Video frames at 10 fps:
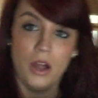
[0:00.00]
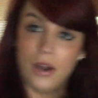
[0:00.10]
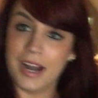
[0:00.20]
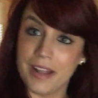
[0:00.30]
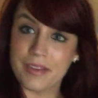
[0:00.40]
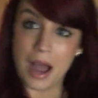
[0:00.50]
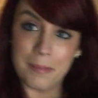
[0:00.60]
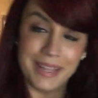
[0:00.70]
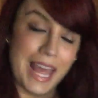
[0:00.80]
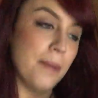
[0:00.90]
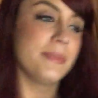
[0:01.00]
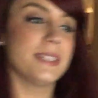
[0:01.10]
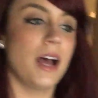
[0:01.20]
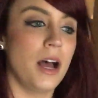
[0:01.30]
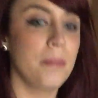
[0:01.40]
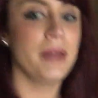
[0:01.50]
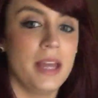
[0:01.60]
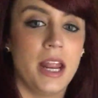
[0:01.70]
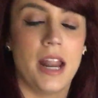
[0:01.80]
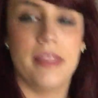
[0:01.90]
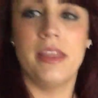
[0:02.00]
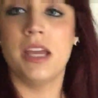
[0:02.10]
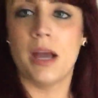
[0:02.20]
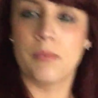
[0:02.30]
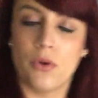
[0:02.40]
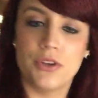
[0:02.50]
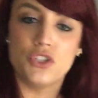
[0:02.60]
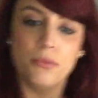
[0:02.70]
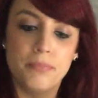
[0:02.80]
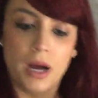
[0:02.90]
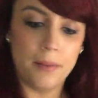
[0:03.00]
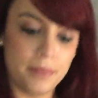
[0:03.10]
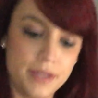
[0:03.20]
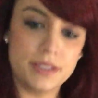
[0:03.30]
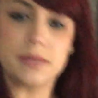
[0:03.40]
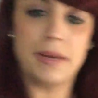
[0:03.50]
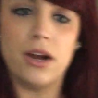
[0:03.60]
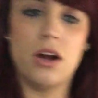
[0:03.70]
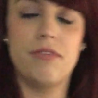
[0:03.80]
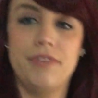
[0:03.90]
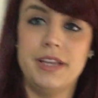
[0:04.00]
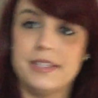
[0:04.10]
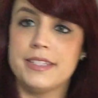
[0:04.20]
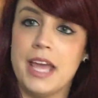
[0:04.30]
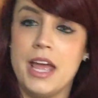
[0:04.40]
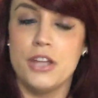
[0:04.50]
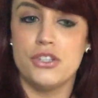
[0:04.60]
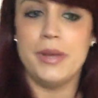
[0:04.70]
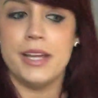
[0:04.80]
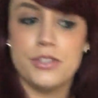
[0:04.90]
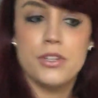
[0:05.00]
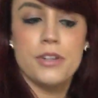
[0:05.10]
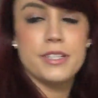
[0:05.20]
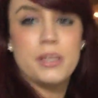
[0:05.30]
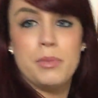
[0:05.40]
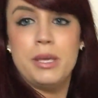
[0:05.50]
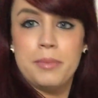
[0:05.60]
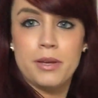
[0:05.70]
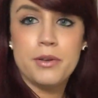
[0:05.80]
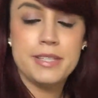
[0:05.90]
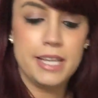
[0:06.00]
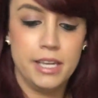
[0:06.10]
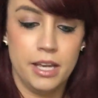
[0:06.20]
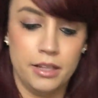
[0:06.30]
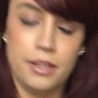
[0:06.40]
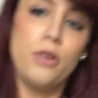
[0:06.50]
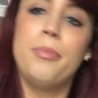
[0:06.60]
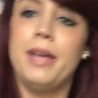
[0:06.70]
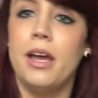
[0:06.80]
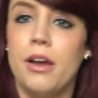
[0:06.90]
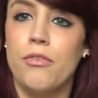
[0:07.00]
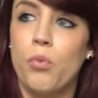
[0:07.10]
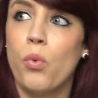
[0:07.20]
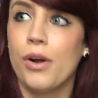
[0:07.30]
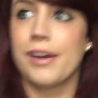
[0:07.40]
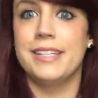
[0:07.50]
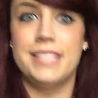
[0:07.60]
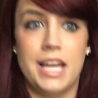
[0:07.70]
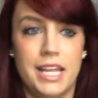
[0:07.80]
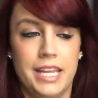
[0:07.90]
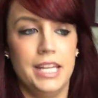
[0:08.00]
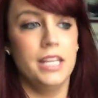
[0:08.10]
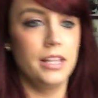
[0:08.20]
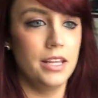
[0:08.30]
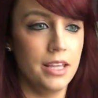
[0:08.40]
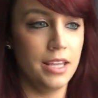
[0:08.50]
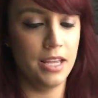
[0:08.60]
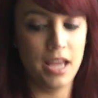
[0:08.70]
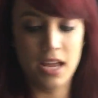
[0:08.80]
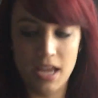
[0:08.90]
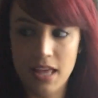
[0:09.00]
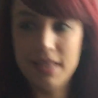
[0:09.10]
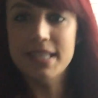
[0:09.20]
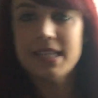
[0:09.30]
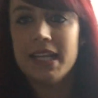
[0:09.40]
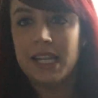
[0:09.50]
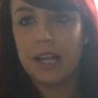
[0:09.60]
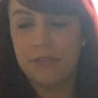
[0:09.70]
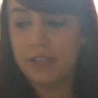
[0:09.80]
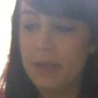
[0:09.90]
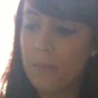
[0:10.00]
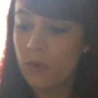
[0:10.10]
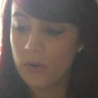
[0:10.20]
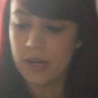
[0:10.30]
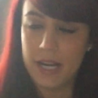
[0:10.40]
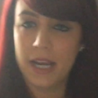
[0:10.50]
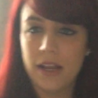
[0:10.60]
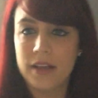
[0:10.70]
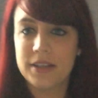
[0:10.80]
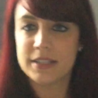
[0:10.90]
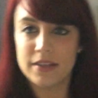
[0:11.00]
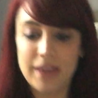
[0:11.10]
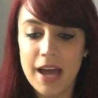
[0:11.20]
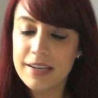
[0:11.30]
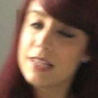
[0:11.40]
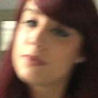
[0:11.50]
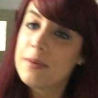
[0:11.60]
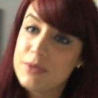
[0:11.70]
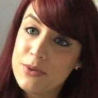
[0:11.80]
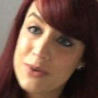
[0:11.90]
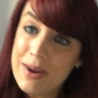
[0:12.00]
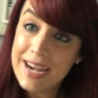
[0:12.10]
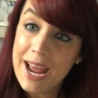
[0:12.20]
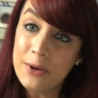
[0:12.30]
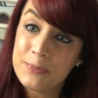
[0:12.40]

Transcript: All right, I've got my laptop. I think I'm going to pop into my office to answer some emails and get a little bit of work done this lovely morning. So that is what I'm doing right now.